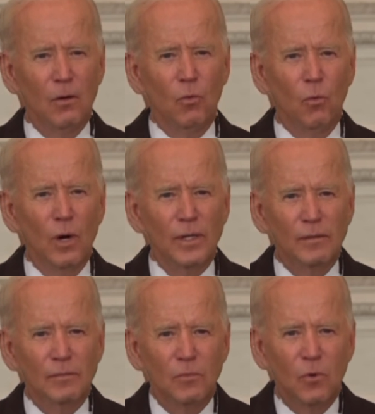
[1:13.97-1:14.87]

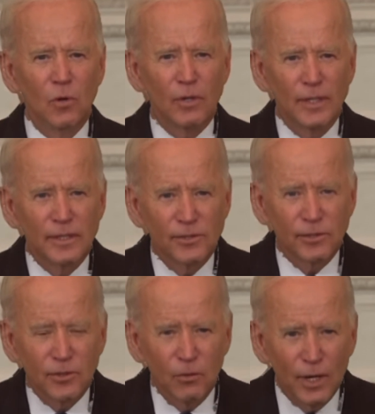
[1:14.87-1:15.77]
What more is there
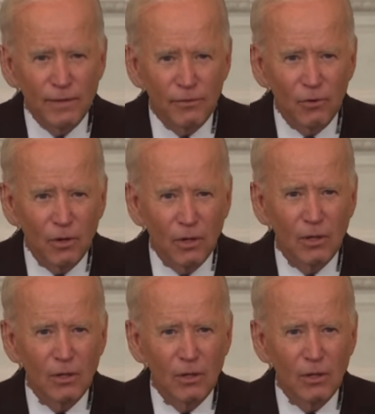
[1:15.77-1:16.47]
to wait for?